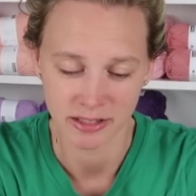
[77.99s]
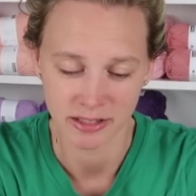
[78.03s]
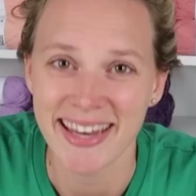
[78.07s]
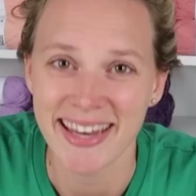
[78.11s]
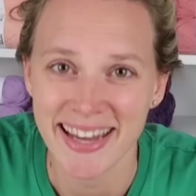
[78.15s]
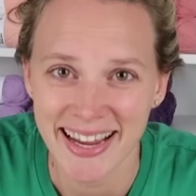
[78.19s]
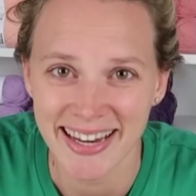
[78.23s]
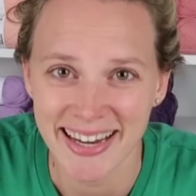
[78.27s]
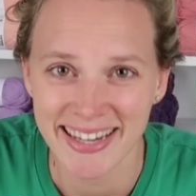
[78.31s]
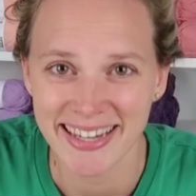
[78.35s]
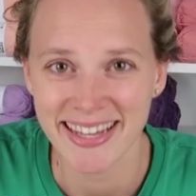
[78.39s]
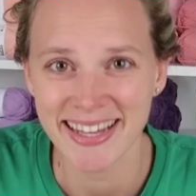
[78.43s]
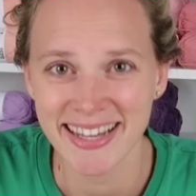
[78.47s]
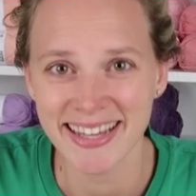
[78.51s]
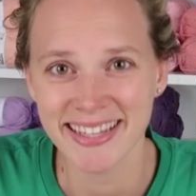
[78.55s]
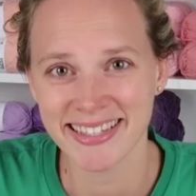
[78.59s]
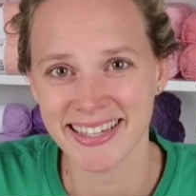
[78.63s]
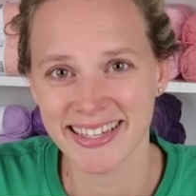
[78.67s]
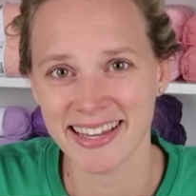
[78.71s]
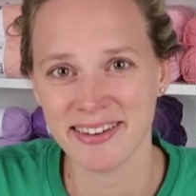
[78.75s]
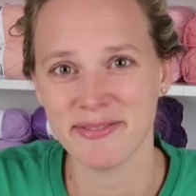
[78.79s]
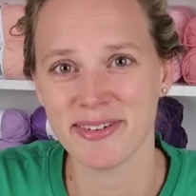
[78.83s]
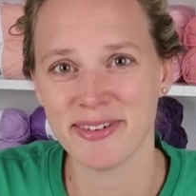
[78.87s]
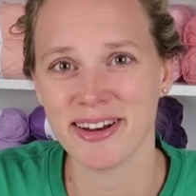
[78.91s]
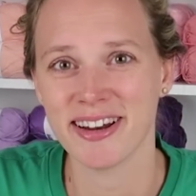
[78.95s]
The idea is
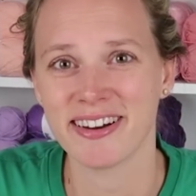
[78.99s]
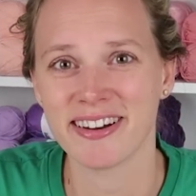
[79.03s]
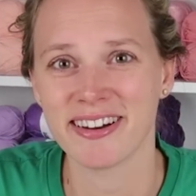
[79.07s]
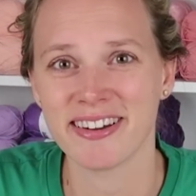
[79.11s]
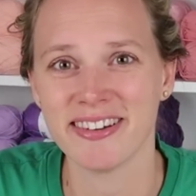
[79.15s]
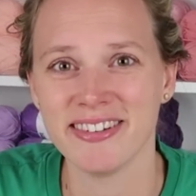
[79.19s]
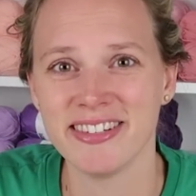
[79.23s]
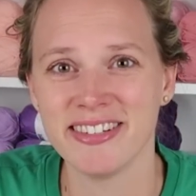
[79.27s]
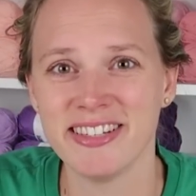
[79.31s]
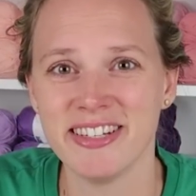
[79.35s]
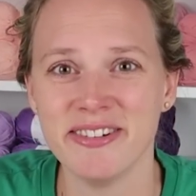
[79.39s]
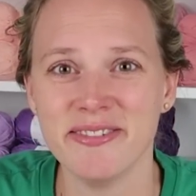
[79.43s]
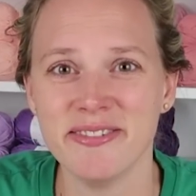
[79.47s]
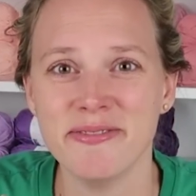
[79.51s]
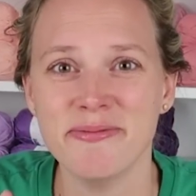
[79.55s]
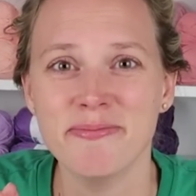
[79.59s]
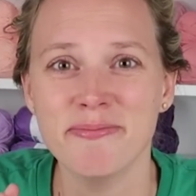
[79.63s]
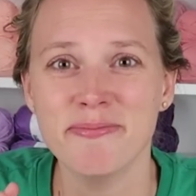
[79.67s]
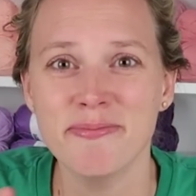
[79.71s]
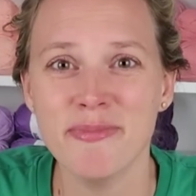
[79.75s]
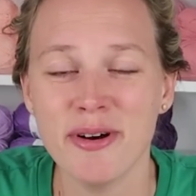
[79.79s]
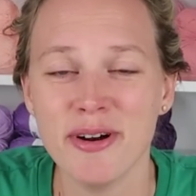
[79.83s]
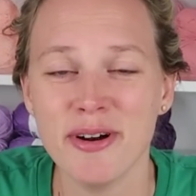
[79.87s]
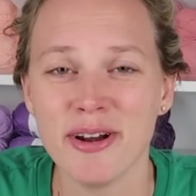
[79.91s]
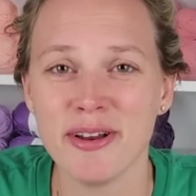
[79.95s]
that we are going to
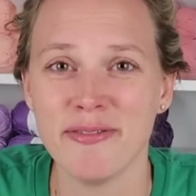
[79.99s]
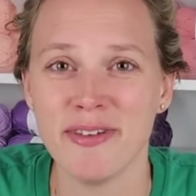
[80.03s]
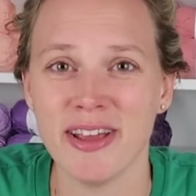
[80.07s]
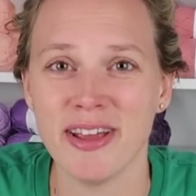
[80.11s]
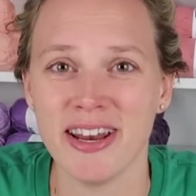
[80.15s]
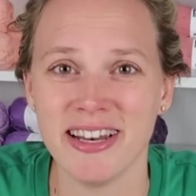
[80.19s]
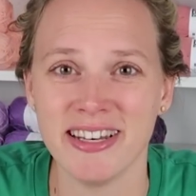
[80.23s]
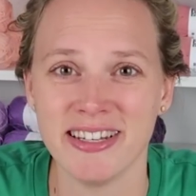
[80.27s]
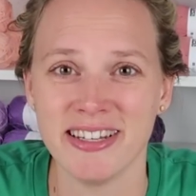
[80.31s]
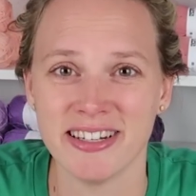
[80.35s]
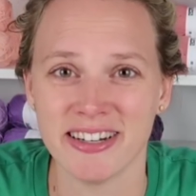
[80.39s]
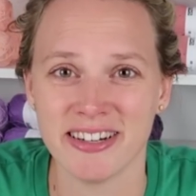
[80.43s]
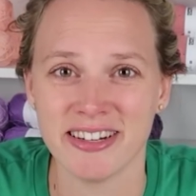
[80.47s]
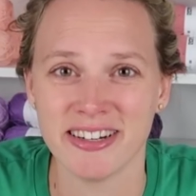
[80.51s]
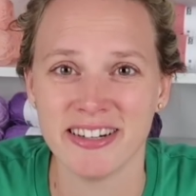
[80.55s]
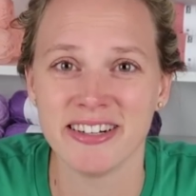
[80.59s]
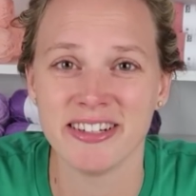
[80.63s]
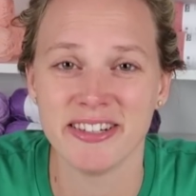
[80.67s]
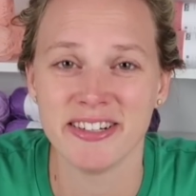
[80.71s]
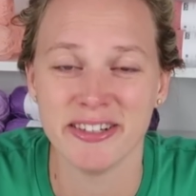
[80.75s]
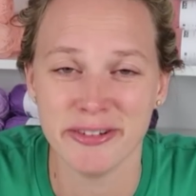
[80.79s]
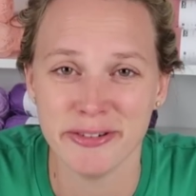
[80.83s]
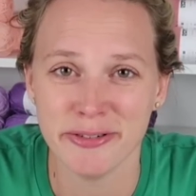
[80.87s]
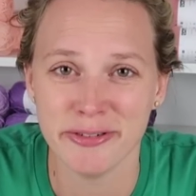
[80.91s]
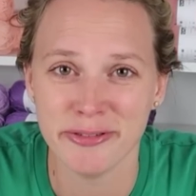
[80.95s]
motivate each other
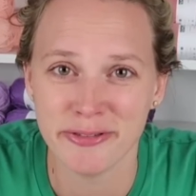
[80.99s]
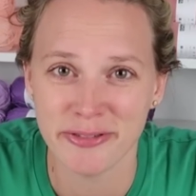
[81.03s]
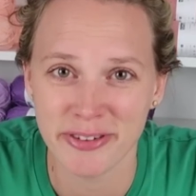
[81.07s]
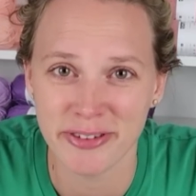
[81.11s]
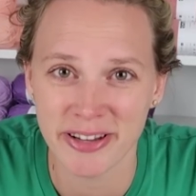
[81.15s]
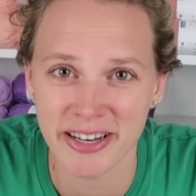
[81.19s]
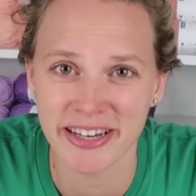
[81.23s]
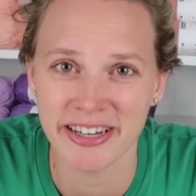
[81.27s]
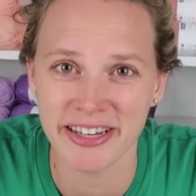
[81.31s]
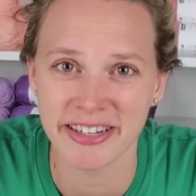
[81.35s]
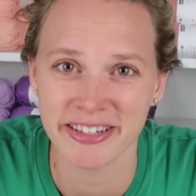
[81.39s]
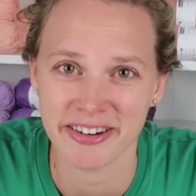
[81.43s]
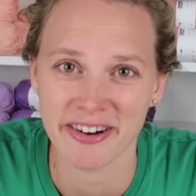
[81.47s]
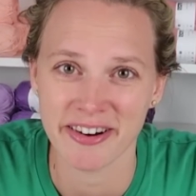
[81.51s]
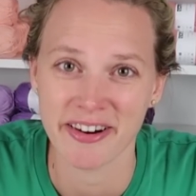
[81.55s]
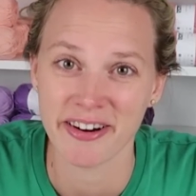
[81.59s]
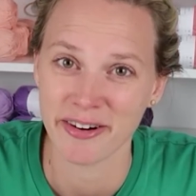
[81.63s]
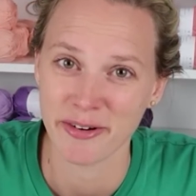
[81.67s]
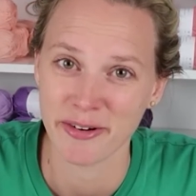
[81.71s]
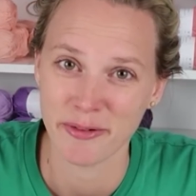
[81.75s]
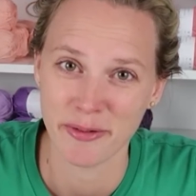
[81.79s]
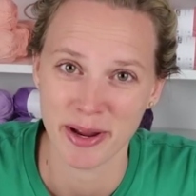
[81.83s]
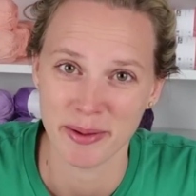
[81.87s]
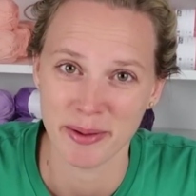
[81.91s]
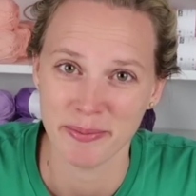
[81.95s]
to finish
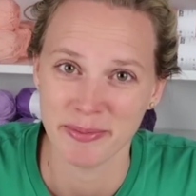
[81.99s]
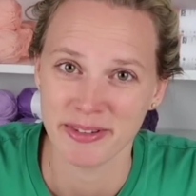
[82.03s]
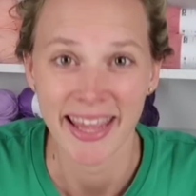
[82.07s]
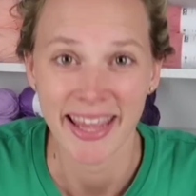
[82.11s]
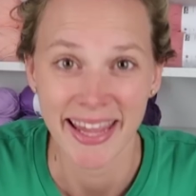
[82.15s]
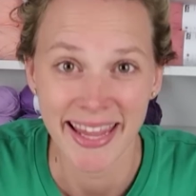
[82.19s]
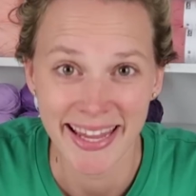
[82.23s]
our WIPs.